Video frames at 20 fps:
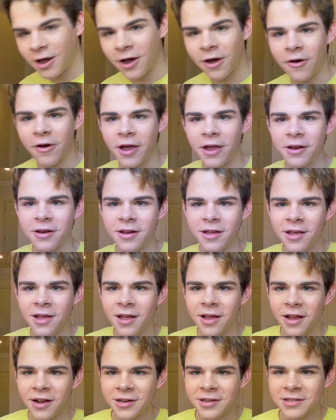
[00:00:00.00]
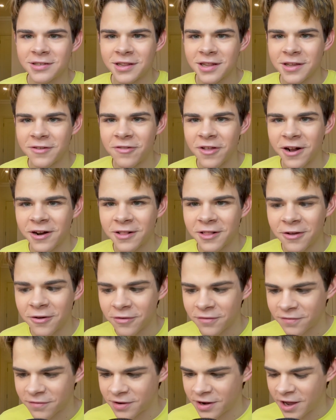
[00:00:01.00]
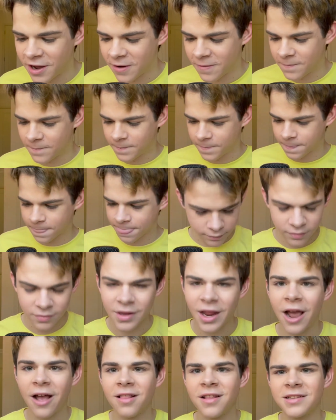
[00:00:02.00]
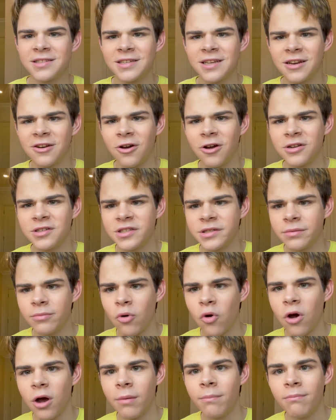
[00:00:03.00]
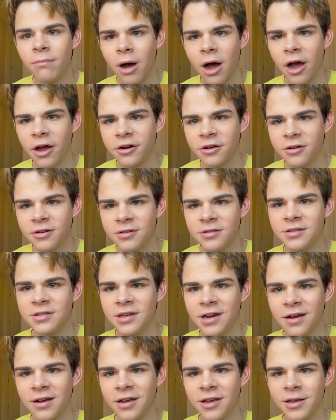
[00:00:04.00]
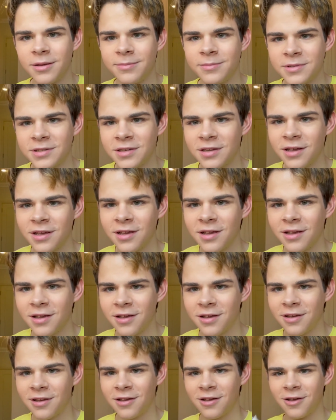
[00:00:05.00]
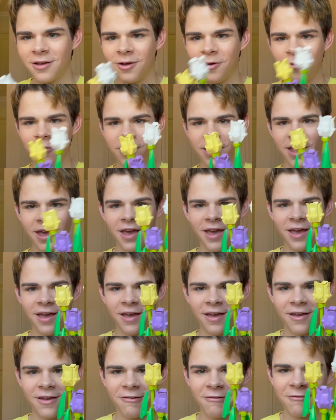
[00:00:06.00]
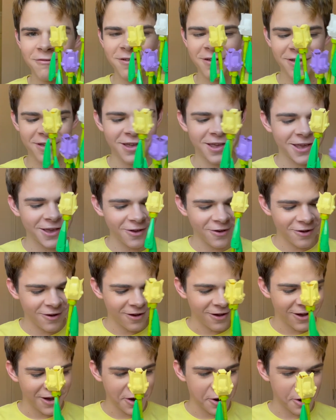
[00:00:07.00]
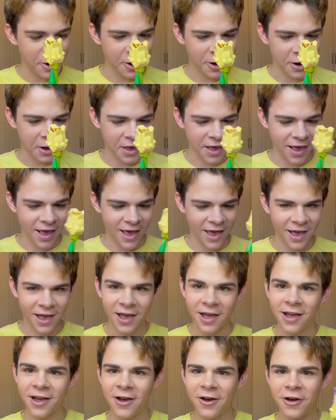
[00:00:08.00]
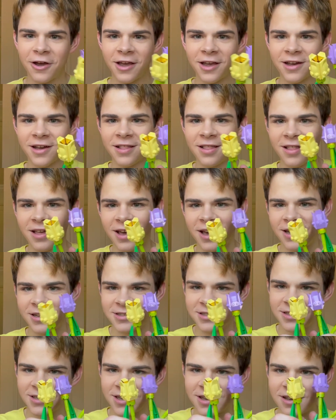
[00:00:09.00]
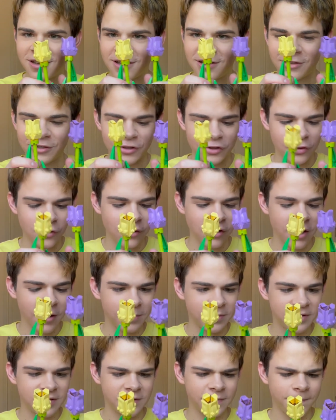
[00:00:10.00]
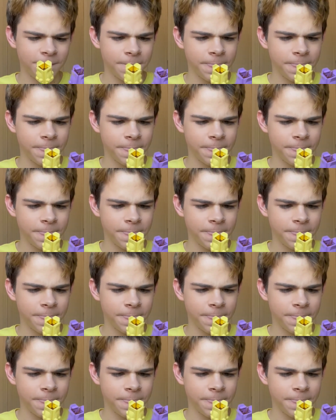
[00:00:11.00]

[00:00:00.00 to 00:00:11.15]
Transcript: Alright, just leave that alone for now. Now let's get on to more modern times. We have... Oh yeah, our classic tulips.